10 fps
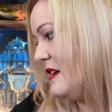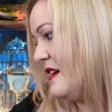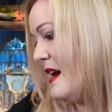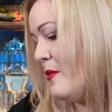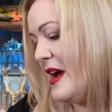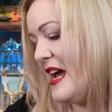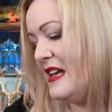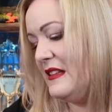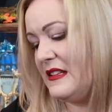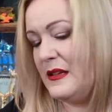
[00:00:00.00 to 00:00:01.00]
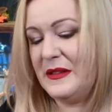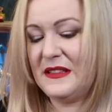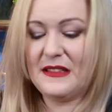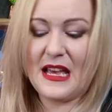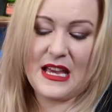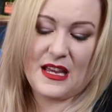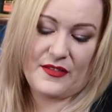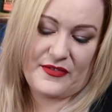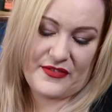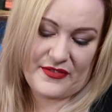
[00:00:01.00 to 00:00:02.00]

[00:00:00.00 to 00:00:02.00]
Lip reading: that way it's going to be safe.